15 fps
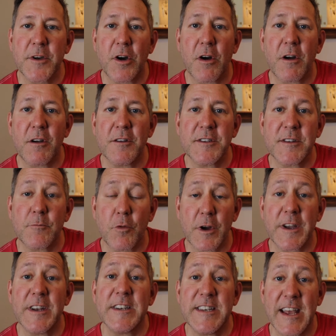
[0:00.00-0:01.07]
cards, and we're
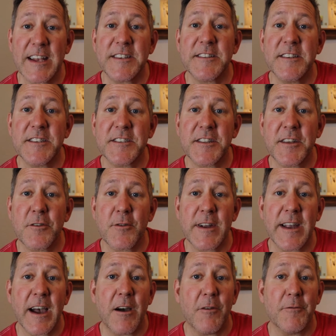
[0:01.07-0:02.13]
going to test this theory
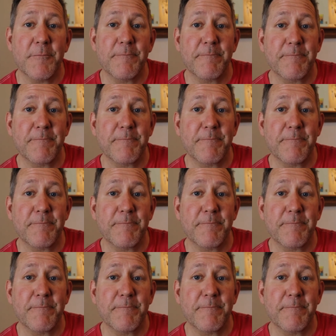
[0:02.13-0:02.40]
out.